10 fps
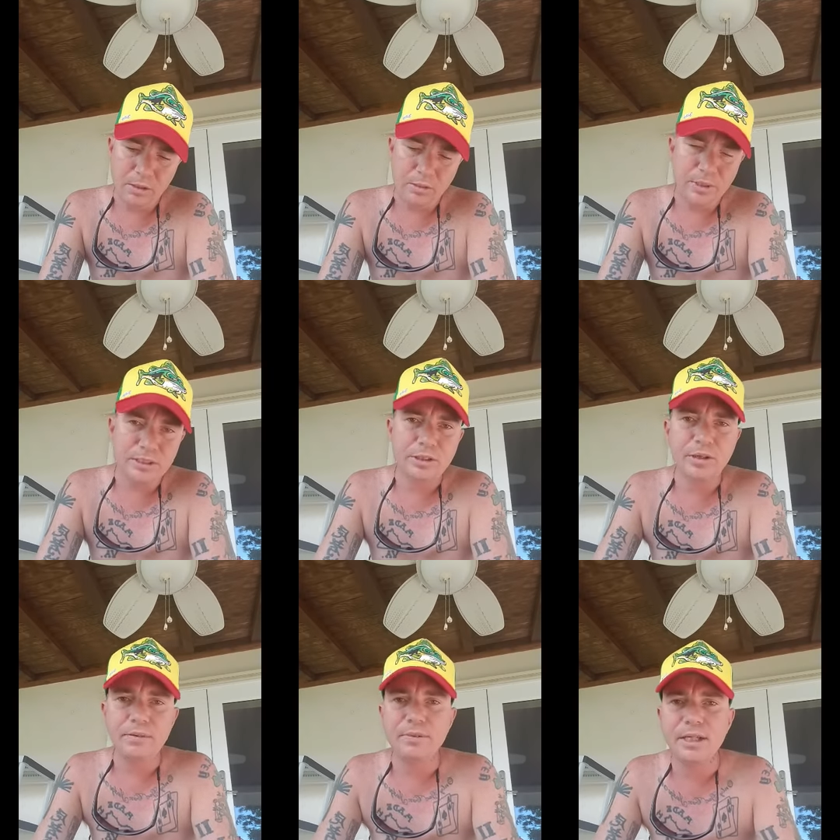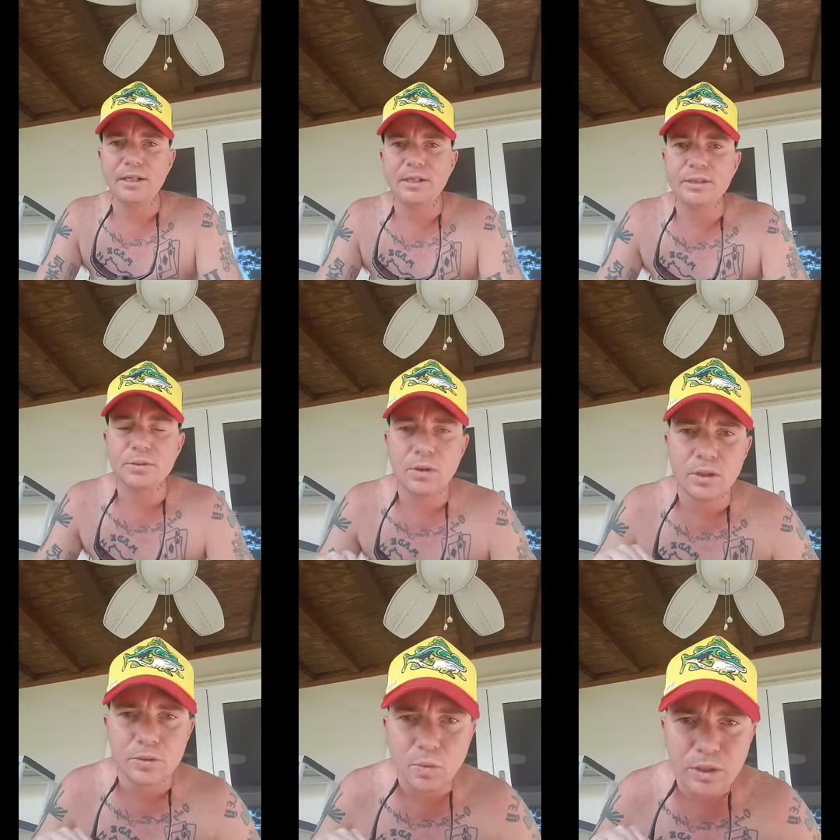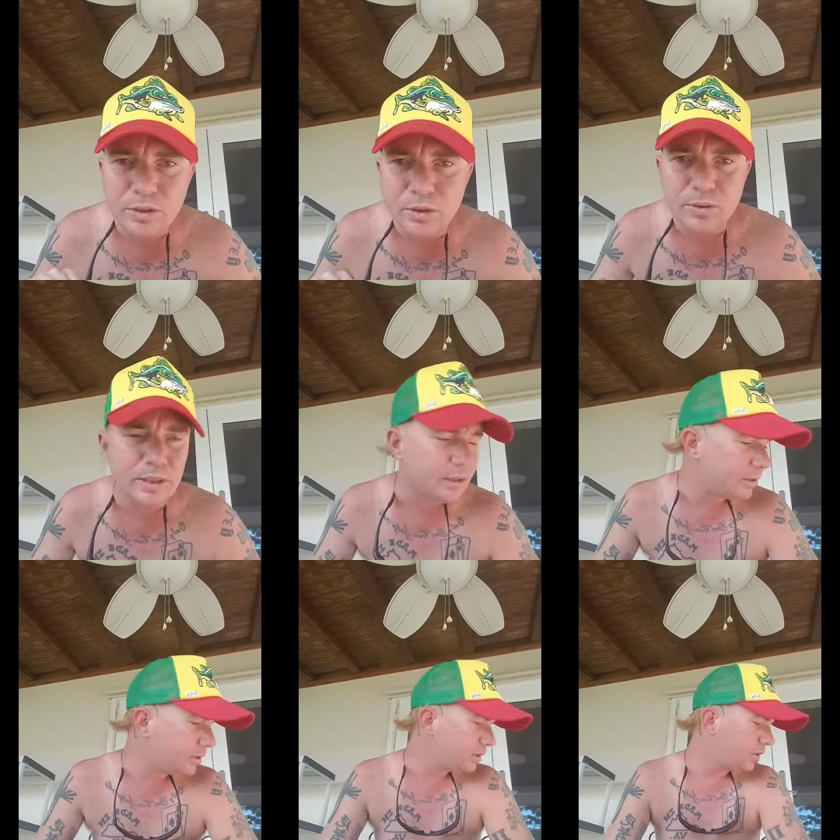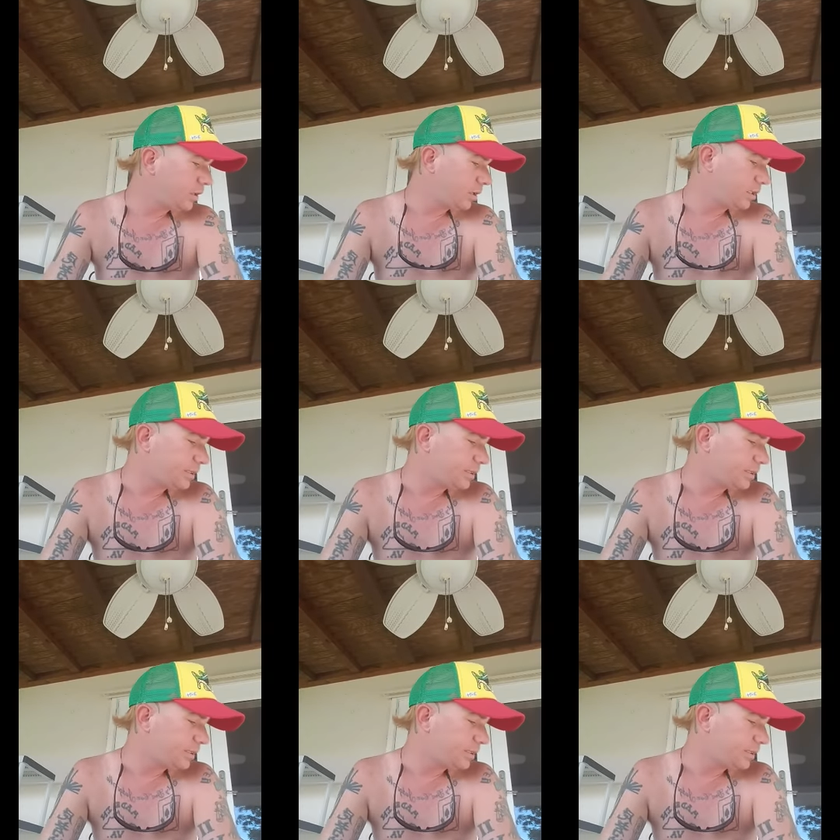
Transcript: reason you have leaders is one of two reasons, or